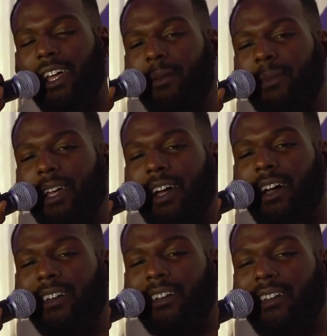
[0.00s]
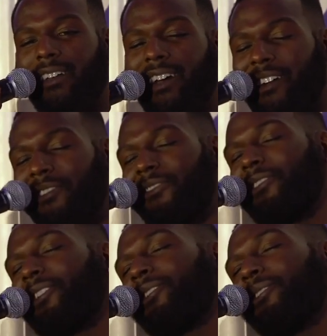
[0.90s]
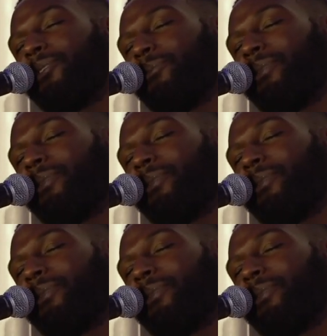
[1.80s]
And I'm like, I feel you,